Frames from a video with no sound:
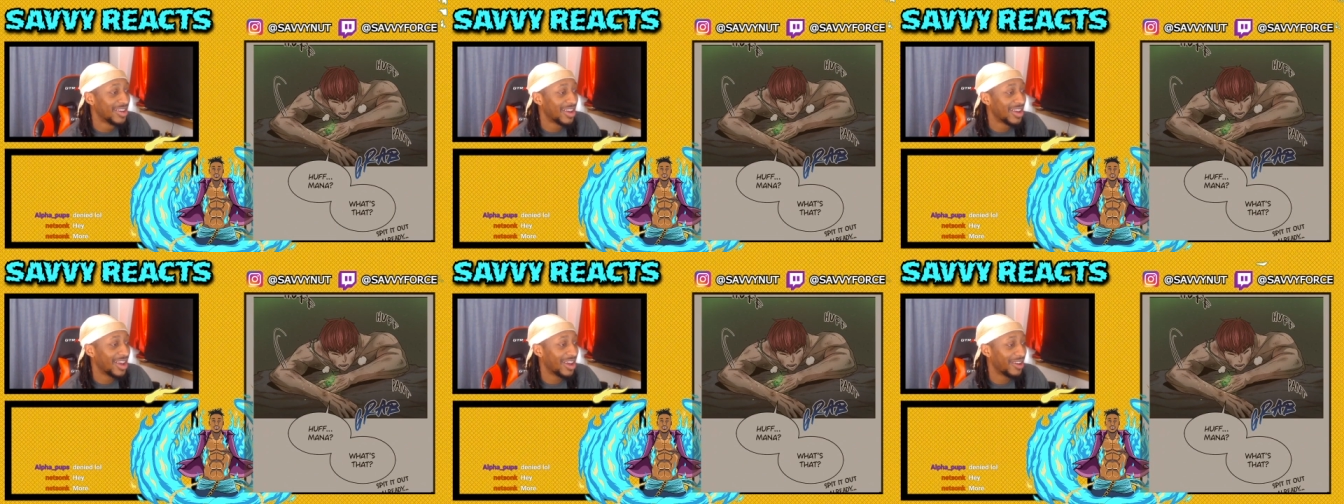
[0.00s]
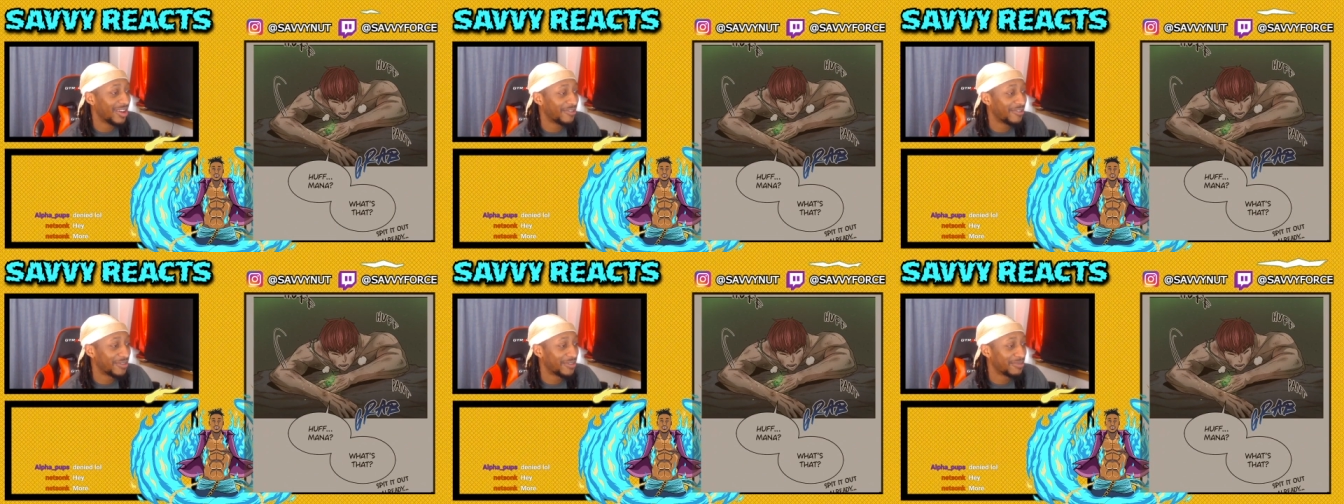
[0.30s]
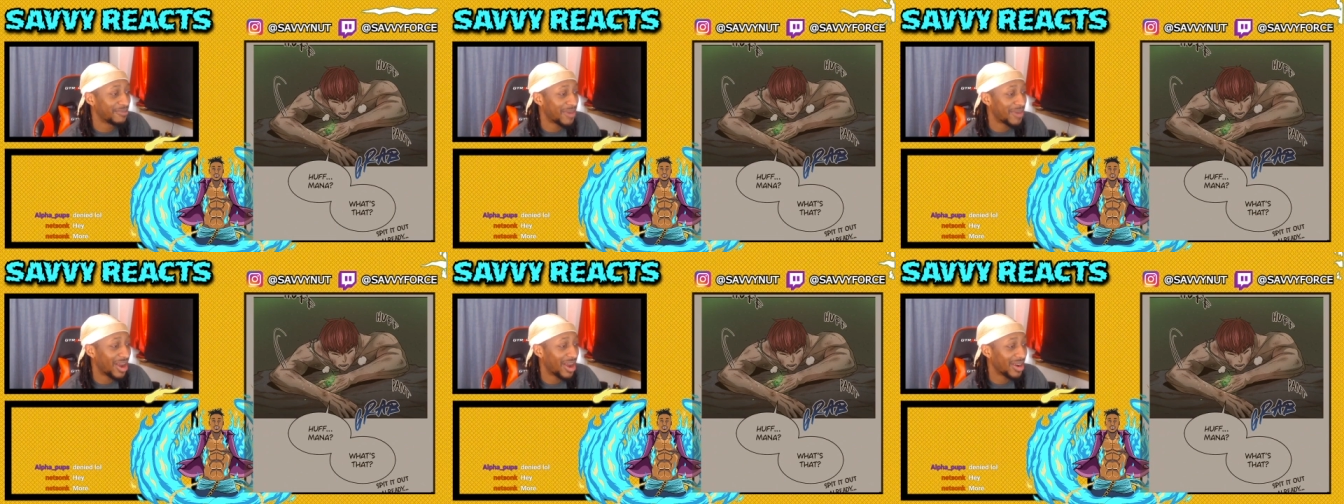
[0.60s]
Huff.
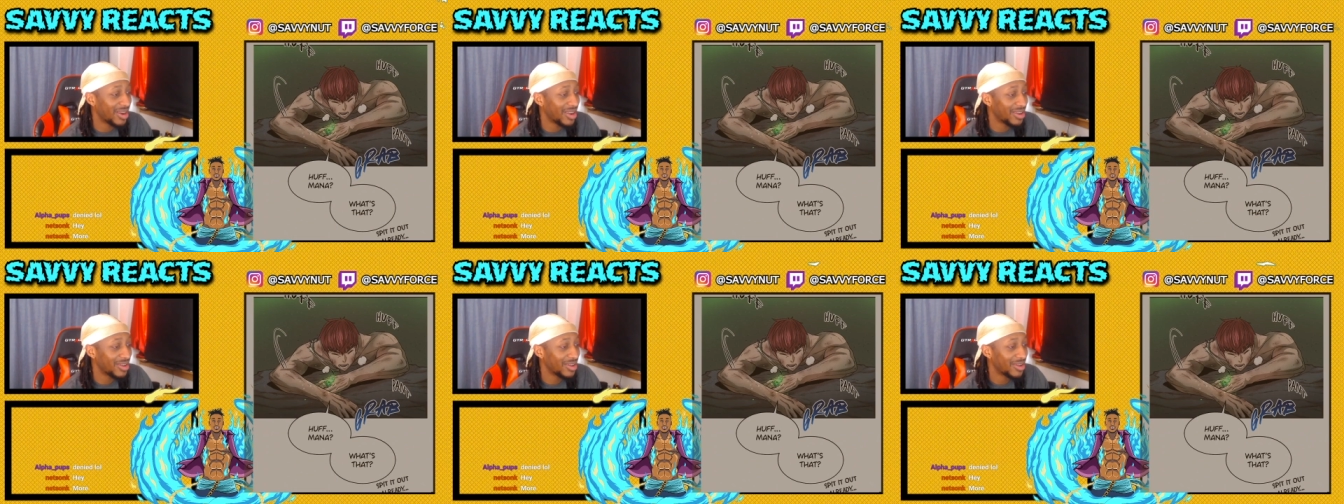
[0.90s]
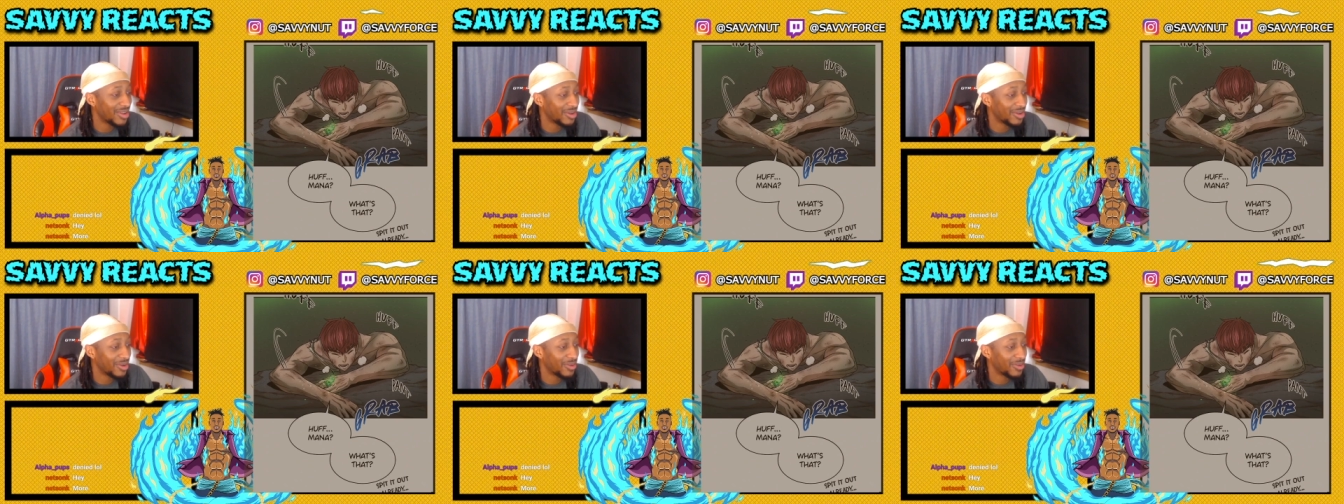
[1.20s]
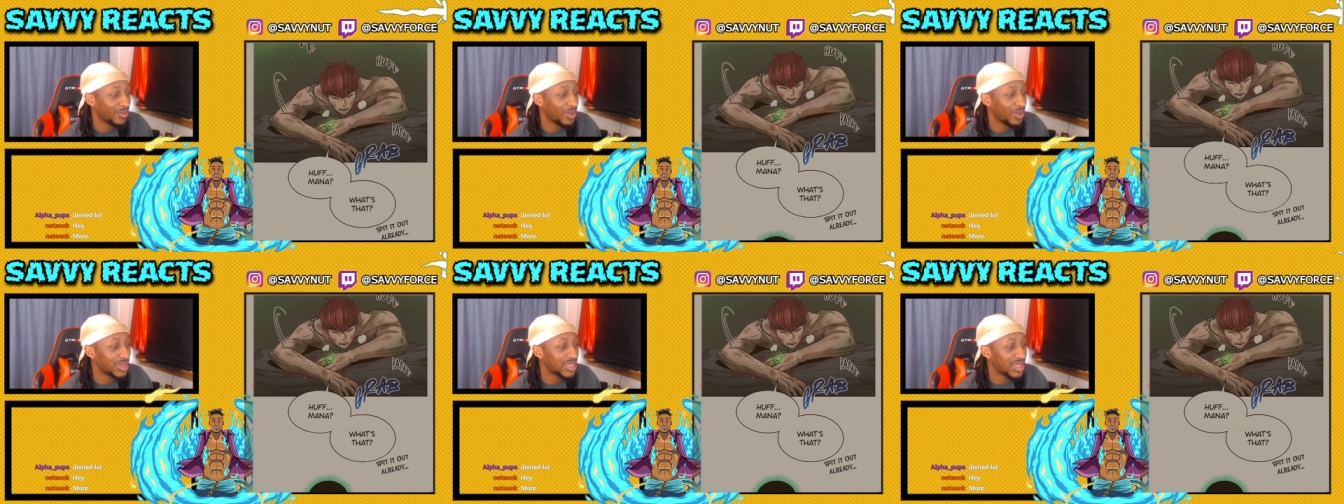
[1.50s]
Mana?
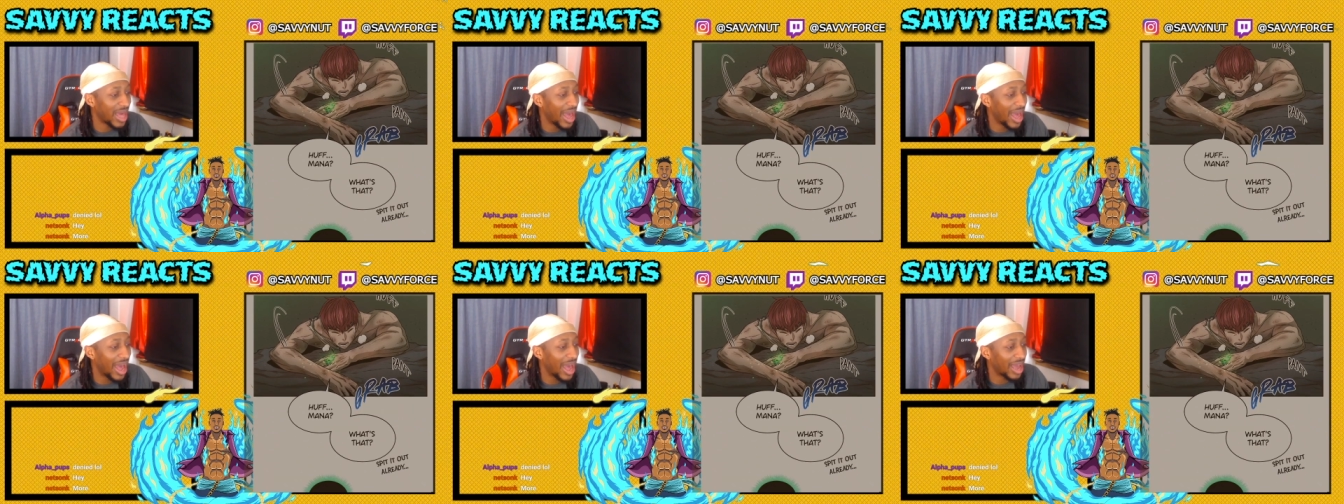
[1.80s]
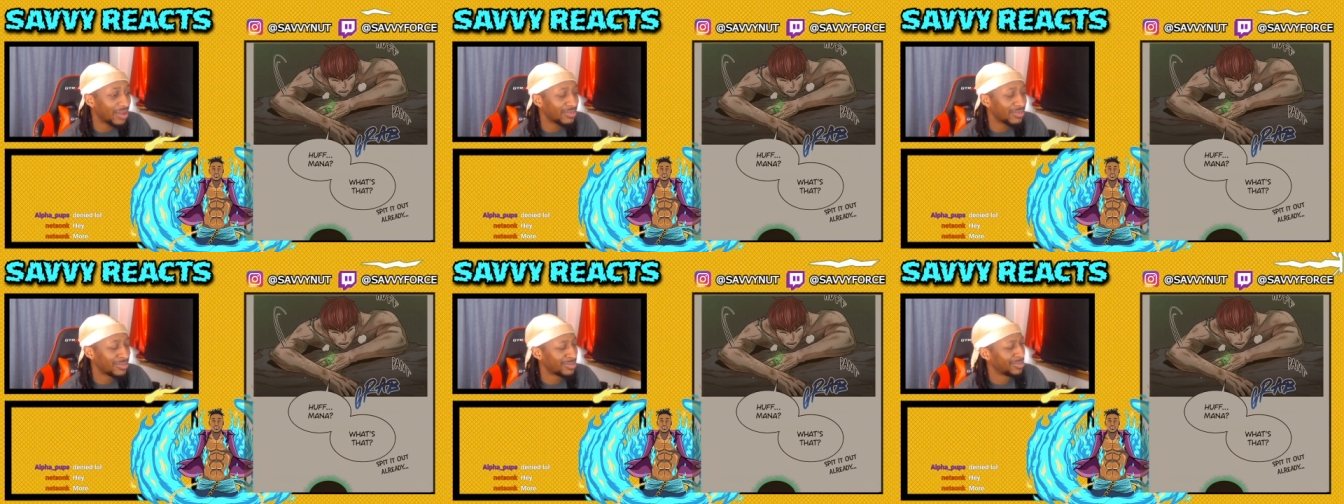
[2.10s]
What's that?